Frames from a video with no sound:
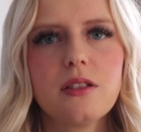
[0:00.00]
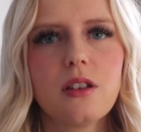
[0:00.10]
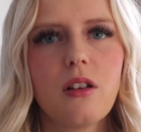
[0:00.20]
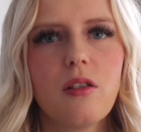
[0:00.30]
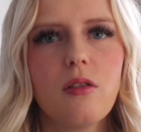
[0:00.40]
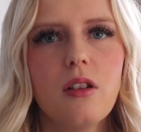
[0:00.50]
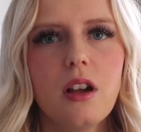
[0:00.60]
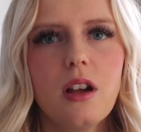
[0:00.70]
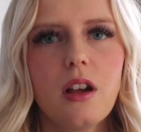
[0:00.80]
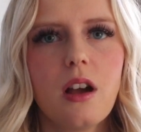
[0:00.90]
so,
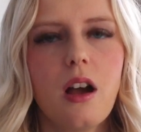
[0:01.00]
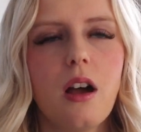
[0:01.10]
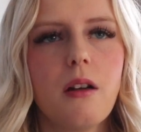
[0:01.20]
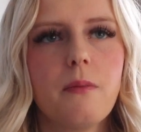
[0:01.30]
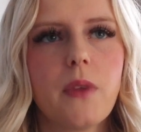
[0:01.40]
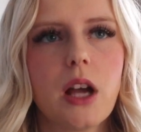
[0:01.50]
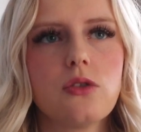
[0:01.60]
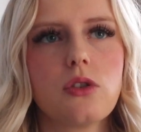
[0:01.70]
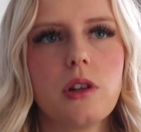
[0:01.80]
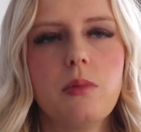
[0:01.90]
I
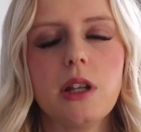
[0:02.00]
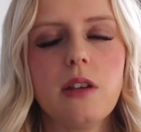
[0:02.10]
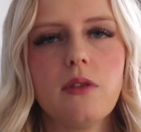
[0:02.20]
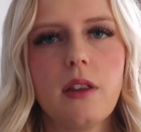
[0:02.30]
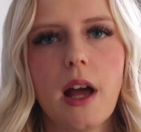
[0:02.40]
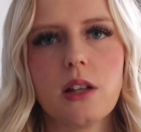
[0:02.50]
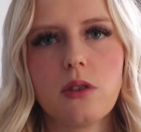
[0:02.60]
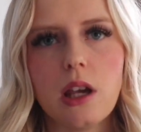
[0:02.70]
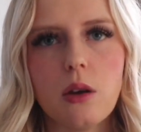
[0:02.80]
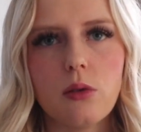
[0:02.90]
truly believe that that's
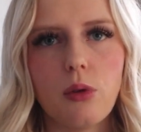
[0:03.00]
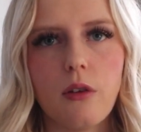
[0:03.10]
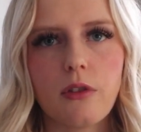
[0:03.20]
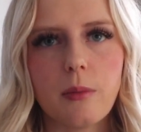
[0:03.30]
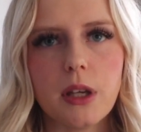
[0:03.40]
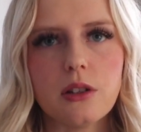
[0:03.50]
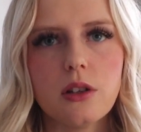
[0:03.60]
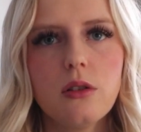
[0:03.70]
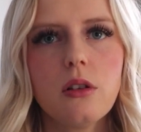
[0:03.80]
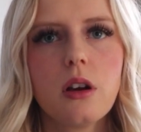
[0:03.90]
what he would want for me,
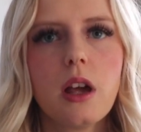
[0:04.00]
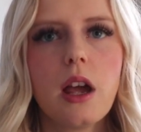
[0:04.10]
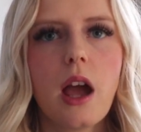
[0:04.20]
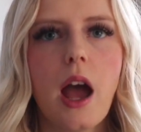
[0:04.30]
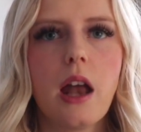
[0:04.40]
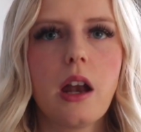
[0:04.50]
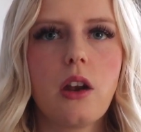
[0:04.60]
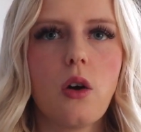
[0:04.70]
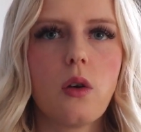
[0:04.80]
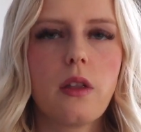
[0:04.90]
too. And I
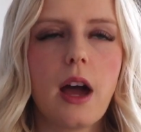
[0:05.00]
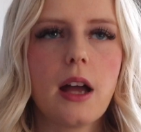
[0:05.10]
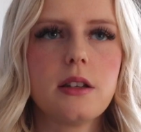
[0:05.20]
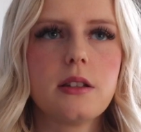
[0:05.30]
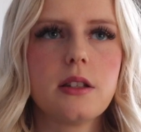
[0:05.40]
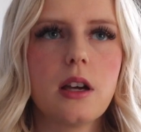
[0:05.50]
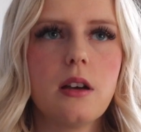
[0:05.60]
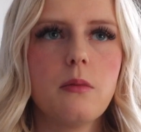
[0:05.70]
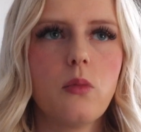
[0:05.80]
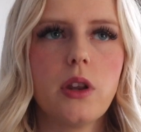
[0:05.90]
know that,
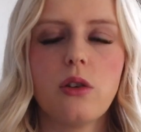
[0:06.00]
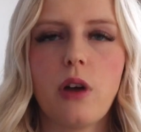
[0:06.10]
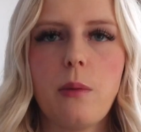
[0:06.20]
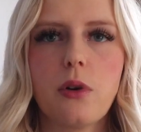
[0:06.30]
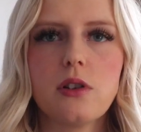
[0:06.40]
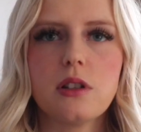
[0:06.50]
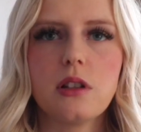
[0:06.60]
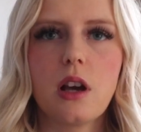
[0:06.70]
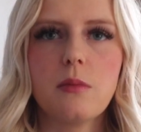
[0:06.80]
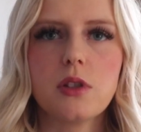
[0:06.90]
when the right
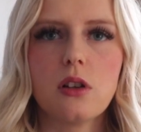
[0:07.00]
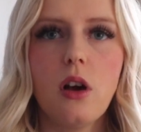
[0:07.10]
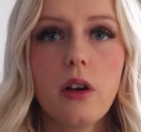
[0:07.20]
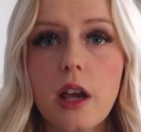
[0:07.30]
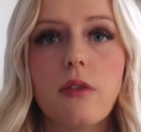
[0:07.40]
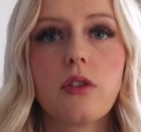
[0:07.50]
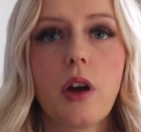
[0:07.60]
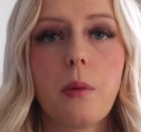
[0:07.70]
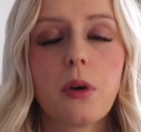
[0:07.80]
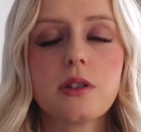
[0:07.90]
person comes along, if the
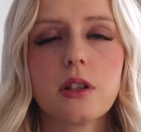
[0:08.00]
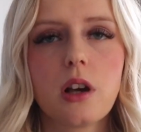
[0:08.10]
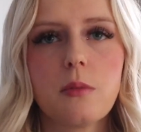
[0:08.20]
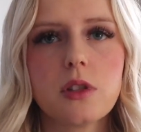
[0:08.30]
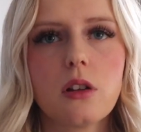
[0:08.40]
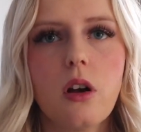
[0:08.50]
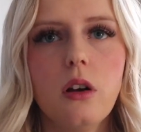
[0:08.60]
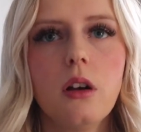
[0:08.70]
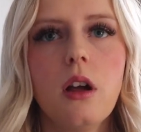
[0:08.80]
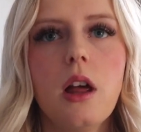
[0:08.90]
right person comes
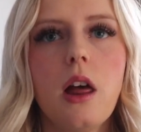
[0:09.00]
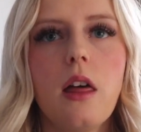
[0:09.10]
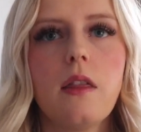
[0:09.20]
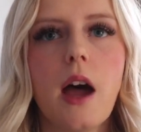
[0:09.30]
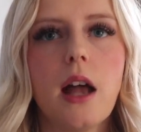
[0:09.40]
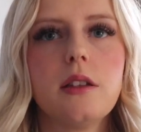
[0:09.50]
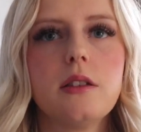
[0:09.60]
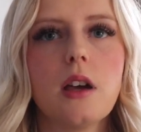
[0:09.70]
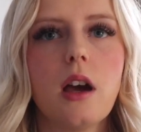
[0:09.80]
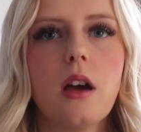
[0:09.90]
along, that